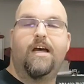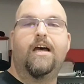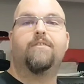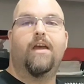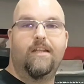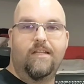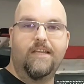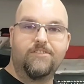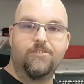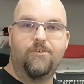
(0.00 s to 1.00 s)
I've got an
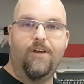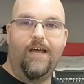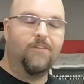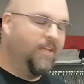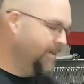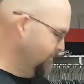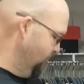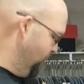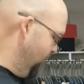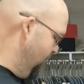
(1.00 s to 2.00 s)
electrical outlet.
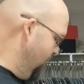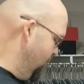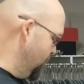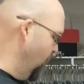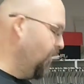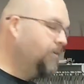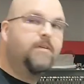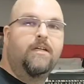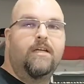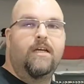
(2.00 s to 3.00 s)

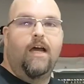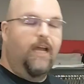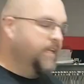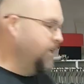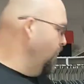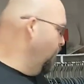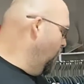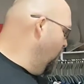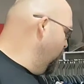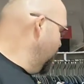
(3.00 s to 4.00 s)
So I can
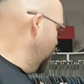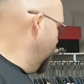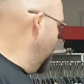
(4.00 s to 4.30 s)
go on